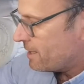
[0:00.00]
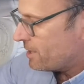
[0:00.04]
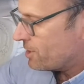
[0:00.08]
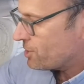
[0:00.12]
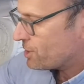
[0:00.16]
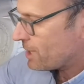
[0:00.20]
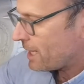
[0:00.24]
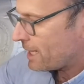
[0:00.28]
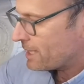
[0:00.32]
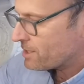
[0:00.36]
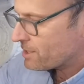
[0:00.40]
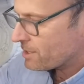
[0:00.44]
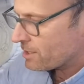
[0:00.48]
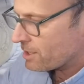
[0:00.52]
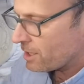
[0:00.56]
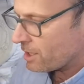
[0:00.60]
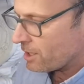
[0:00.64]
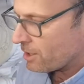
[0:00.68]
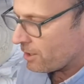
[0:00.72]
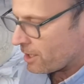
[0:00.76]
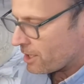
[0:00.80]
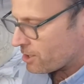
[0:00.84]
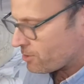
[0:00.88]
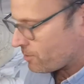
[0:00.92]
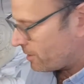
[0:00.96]
Chatted to the
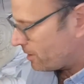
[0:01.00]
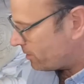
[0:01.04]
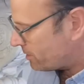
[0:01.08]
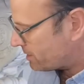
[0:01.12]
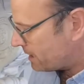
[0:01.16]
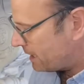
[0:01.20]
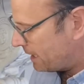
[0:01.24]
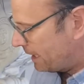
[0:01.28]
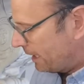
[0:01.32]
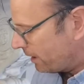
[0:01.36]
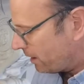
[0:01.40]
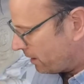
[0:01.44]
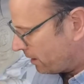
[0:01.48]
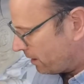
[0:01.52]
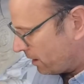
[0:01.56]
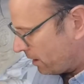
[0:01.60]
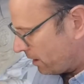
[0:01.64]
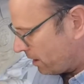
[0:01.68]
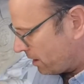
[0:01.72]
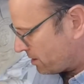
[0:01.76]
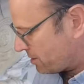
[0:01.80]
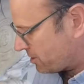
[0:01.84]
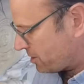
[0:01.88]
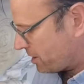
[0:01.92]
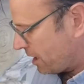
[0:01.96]
guys when I was in England
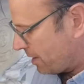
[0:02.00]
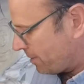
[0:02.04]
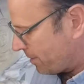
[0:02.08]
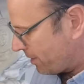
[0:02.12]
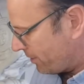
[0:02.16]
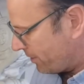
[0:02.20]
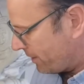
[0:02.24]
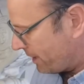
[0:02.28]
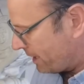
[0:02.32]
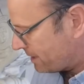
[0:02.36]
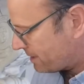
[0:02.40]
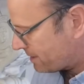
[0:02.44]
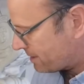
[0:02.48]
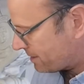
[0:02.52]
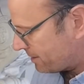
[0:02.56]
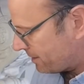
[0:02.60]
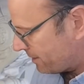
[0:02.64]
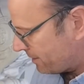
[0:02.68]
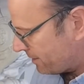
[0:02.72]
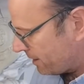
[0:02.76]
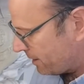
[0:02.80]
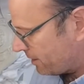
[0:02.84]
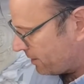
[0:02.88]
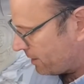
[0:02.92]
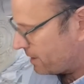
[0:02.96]
last time on this,
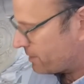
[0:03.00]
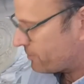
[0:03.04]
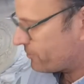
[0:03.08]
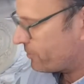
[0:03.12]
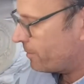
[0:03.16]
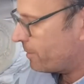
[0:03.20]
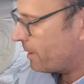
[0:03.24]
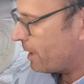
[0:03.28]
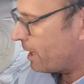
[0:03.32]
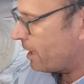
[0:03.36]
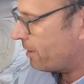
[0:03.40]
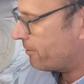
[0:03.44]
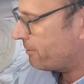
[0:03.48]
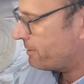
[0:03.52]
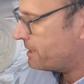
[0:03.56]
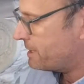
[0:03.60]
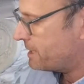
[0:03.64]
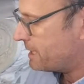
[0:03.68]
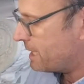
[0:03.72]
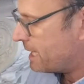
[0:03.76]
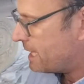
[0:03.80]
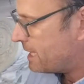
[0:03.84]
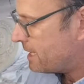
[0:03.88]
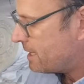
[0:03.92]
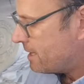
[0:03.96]
the guys from
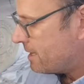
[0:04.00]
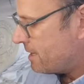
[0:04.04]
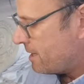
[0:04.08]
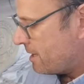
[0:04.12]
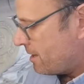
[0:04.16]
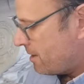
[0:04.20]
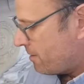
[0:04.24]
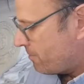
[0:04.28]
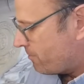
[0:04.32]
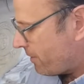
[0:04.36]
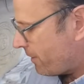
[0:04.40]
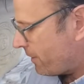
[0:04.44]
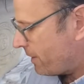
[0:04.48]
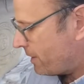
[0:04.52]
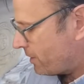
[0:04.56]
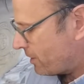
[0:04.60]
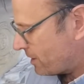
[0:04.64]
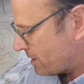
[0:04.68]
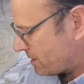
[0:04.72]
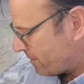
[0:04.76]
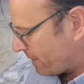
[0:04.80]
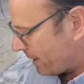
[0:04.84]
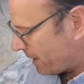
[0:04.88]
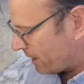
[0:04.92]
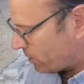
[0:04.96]
R&D, very
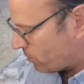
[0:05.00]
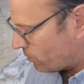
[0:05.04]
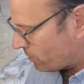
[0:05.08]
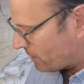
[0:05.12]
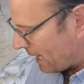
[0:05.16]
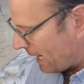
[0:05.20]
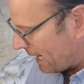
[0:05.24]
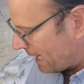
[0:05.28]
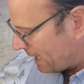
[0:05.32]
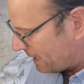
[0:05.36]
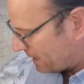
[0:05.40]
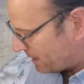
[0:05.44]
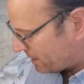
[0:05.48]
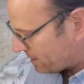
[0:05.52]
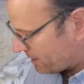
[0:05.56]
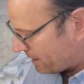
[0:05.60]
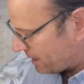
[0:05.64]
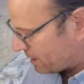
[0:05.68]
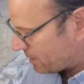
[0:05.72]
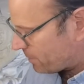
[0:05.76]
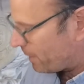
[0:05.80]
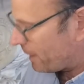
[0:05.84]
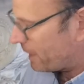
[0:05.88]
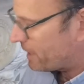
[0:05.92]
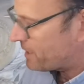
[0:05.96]
nice man called Alex,
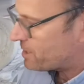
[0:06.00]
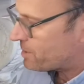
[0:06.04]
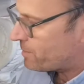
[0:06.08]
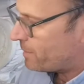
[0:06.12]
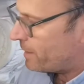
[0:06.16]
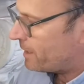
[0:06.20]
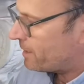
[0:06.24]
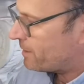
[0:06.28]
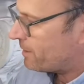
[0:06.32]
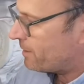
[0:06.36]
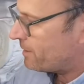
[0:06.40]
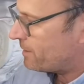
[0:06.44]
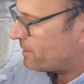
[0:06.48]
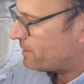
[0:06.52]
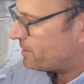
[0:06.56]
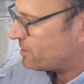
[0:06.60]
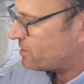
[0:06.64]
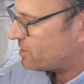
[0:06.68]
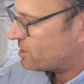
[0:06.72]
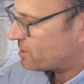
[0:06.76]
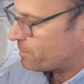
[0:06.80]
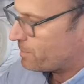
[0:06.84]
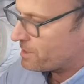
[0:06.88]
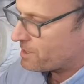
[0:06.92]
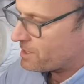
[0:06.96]
explained to me that this
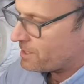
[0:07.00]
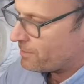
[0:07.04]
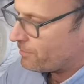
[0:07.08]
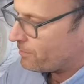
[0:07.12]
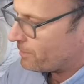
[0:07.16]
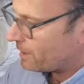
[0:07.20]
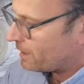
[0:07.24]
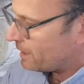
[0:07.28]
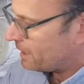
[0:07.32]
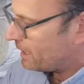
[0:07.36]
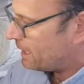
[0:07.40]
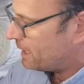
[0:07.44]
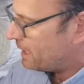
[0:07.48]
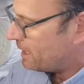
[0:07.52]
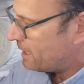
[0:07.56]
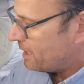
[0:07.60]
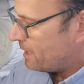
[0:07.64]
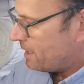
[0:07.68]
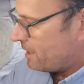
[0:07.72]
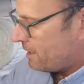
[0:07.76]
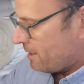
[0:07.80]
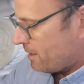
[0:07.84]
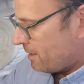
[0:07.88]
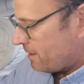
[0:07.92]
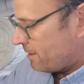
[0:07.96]
is specifically
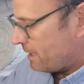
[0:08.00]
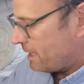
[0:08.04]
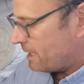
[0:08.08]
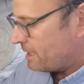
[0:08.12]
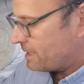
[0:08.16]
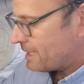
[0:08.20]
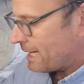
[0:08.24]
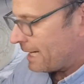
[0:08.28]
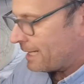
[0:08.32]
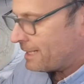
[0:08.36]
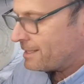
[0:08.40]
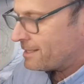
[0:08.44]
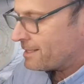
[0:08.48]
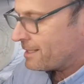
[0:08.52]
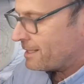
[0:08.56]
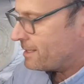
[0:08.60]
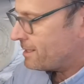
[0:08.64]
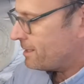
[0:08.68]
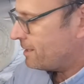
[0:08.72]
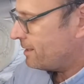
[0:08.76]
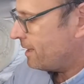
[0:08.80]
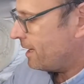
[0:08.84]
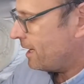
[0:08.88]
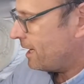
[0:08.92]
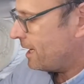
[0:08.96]
the intended
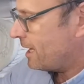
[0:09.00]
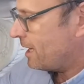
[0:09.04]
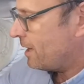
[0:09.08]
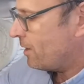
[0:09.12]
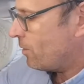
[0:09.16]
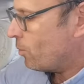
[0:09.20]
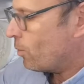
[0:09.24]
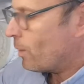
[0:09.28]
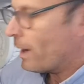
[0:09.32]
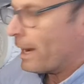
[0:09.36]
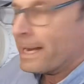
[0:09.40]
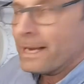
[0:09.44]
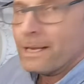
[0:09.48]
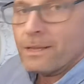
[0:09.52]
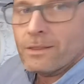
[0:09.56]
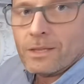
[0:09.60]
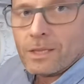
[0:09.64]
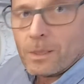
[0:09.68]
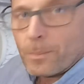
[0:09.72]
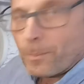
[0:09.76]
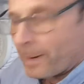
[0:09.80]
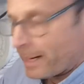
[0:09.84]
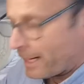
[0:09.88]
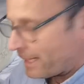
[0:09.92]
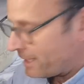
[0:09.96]
way that
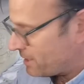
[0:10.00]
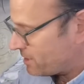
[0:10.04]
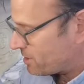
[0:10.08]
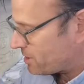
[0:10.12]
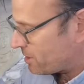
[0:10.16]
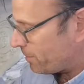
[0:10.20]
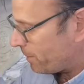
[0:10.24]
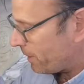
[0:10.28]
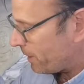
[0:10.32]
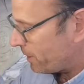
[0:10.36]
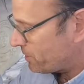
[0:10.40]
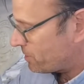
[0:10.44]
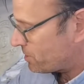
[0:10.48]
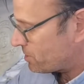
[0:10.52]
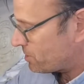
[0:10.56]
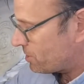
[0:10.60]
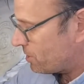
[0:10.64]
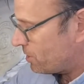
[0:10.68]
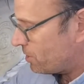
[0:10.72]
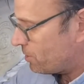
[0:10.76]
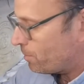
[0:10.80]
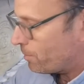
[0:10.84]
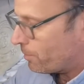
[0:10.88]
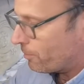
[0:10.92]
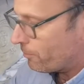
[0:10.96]
the pan is supposed
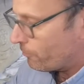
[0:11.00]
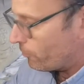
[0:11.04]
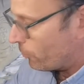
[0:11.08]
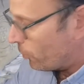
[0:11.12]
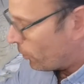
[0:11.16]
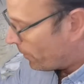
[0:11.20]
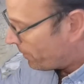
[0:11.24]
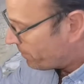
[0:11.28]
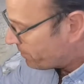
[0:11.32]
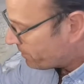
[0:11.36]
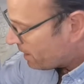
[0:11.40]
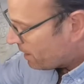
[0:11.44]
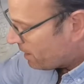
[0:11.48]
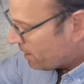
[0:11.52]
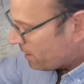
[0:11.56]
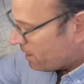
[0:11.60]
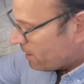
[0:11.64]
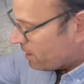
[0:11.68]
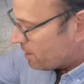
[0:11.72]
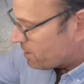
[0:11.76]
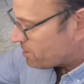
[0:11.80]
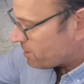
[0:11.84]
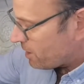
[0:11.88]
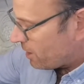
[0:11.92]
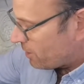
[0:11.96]
to perform,
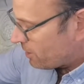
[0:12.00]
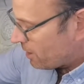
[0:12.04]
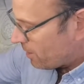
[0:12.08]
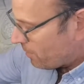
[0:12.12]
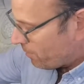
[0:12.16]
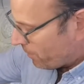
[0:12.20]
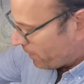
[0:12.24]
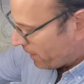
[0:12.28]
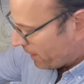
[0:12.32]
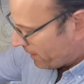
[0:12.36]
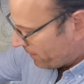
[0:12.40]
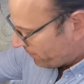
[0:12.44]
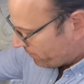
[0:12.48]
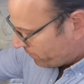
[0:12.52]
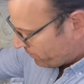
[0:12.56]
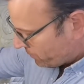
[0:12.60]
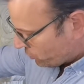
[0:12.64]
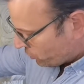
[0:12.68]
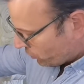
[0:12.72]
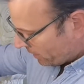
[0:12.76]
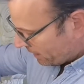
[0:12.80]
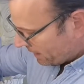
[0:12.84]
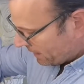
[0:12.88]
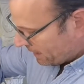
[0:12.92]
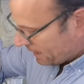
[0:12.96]
so that by
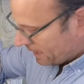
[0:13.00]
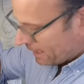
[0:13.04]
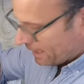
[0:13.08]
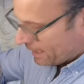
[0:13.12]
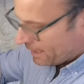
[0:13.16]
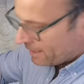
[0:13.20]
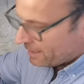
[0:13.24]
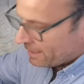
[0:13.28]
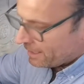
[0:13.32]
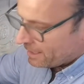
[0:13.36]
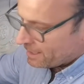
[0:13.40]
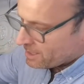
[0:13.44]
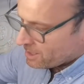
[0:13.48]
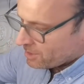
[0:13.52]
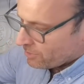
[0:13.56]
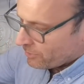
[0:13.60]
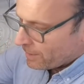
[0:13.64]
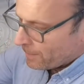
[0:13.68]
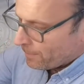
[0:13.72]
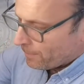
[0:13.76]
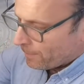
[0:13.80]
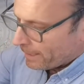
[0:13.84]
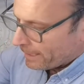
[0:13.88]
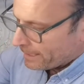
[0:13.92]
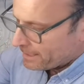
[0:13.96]
joining it in these
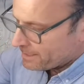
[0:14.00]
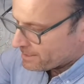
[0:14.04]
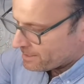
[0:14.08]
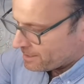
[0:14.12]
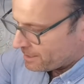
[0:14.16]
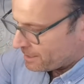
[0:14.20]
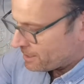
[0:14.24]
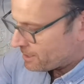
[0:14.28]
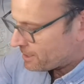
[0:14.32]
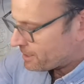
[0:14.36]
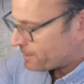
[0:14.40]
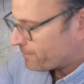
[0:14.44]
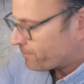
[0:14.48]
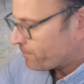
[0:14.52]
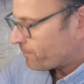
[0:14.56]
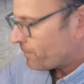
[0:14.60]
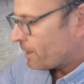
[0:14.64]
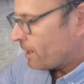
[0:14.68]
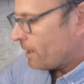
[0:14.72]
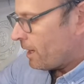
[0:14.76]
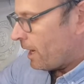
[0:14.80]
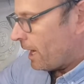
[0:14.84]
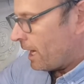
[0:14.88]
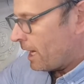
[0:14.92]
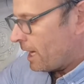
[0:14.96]
3 places,
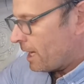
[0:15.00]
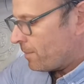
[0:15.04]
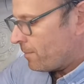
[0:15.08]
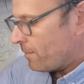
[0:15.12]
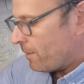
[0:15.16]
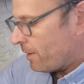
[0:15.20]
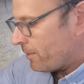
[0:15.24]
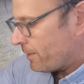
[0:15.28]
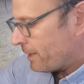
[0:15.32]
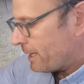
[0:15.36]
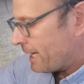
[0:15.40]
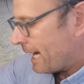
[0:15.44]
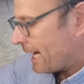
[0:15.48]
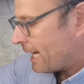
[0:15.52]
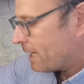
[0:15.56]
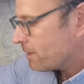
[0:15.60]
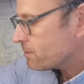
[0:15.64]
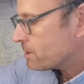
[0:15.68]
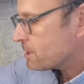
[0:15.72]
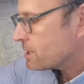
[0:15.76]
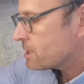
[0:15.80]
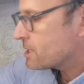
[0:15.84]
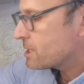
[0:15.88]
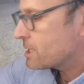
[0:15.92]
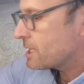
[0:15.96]
the
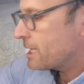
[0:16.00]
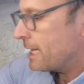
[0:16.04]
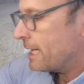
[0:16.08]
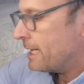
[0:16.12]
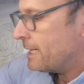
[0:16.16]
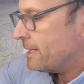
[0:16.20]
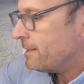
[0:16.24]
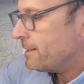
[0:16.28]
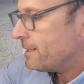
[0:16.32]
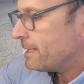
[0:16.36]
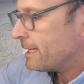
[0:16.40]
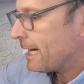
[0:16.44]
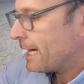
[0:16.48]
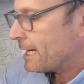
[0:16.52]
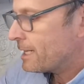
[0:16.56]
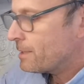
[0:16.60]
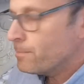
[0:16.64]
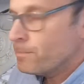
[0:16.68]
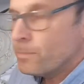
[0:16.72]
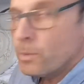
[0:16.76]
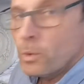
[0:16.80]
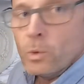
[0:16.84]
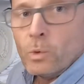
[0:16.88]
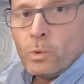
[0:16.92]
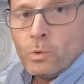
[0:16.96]
outer skin
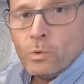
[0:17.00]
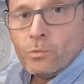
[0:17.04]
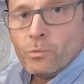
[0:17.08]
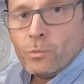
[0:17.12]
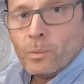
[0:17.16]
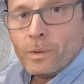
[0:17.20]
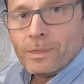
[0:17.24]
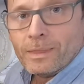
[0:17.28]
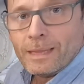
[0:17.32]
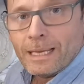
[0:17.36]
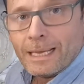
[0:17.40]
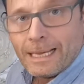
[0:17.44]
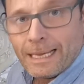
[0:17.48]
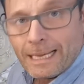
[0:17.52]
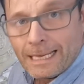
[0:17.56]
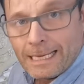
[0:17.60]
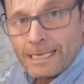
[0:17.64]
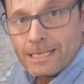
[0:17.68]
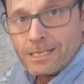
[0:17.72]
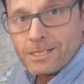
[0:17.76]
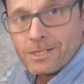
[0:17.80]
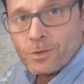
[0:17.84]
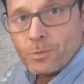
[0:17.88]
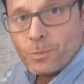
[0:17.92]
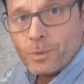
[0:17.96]
can move with the
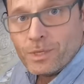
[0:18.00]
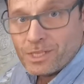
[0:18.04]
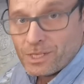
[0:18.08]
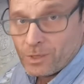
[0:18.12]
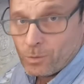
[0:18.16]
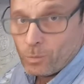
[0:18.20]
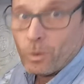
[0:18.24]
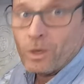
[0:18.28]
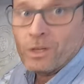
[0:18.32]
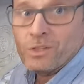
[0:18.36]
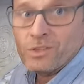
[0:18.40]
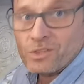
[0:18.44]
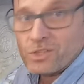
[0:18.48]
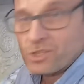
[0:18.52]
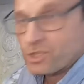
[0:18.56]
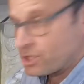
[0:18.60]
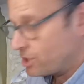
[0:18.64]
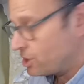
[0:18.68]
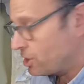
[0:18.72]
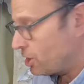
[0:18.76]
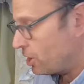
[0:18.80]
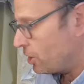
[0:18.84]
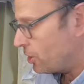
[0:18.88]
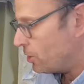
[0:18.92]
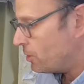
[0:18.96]
heat, which it wants to
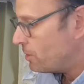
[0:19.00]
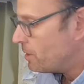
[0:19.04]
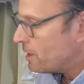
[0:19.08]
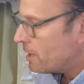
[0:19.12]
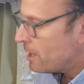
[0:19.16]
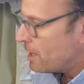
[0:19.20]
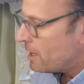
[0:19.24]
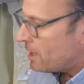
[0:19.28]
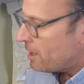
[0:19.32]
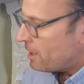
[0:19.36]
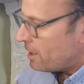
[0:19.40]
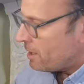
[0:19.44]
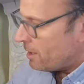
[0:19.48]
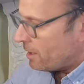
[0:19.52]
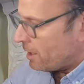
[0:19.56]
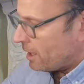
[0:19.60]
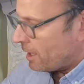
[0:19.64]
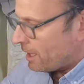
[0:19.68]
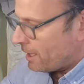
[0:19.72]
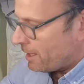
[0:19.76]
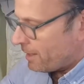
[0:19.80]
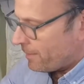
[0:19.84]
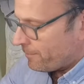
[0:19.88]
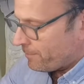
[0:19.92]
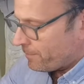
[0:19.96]
do,
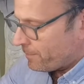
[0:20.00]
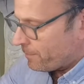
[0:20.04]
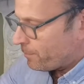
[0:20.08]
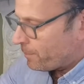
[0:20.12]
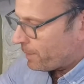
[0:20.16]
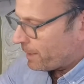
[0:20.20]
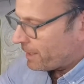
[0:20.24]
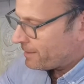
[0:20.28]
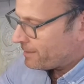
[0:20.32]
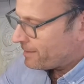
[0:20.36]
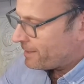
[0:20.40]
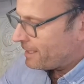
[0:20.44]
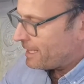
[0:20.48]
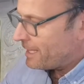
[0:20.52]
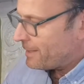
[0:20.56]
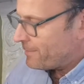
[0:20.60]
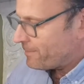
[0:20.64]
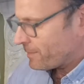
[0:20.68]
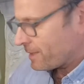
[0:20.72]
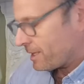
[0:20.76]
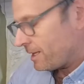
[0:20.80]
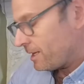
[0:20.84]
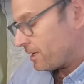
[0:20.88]
but the